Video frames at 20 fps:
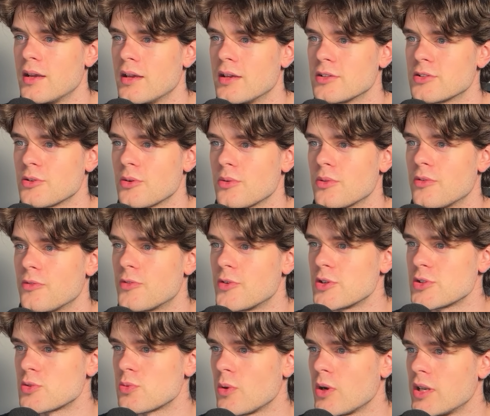So the
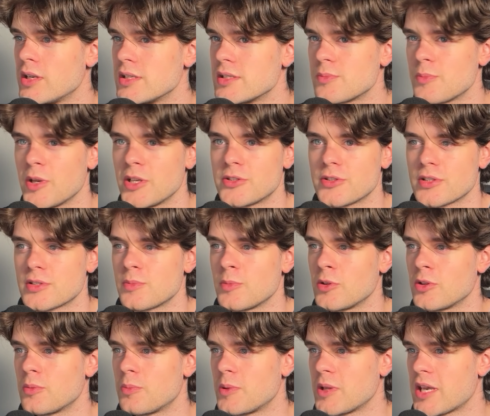first one is matrix
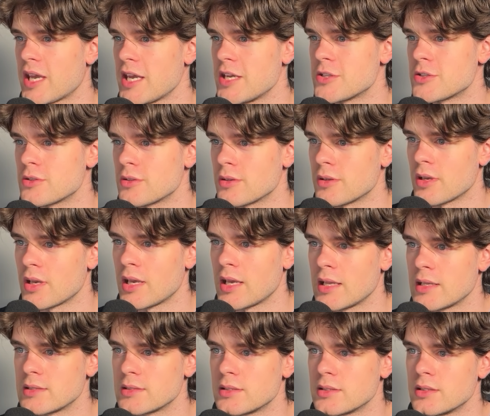multiplication,
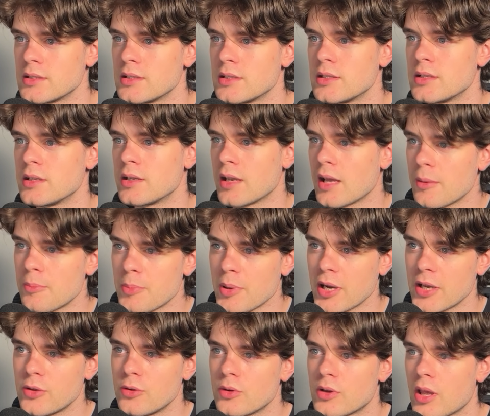and in
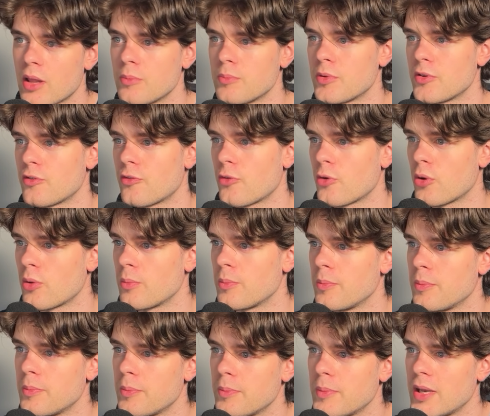NumPy you can
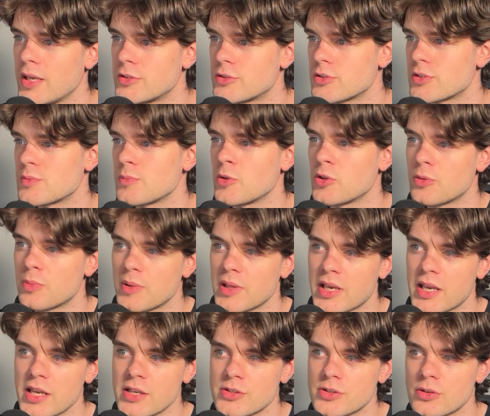perform matrix
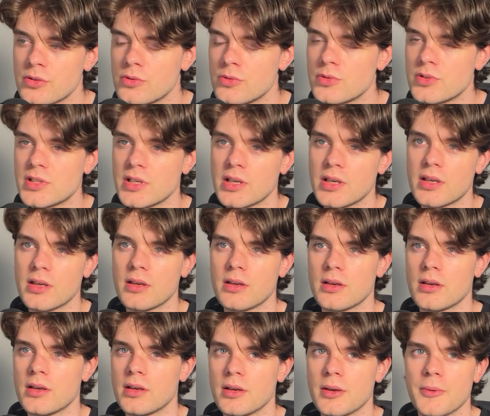multiplication using
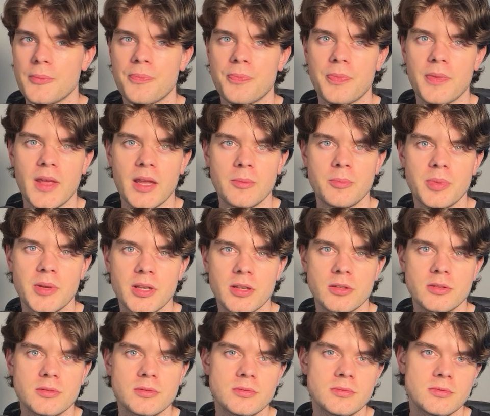np
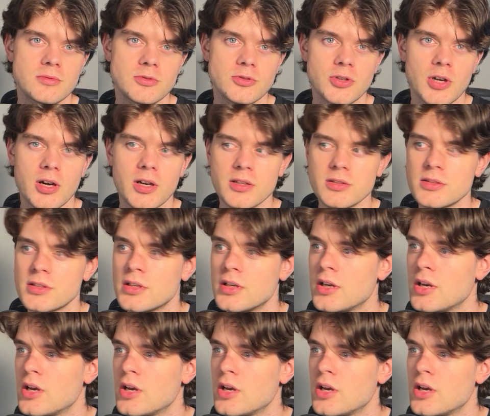dot